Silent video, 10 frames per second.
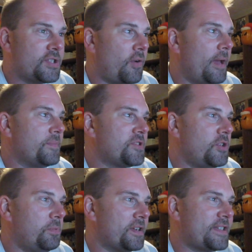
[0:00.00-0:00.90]
so I am
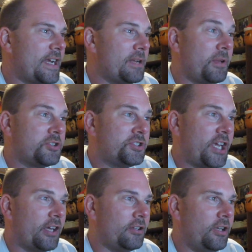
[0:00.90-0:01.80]
super excited about your
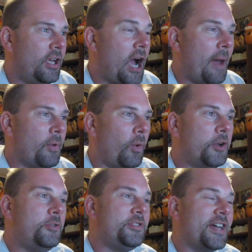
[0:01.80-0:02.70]
channel. I'm the
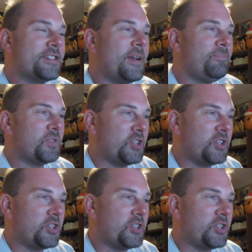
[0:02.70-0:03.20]
one who does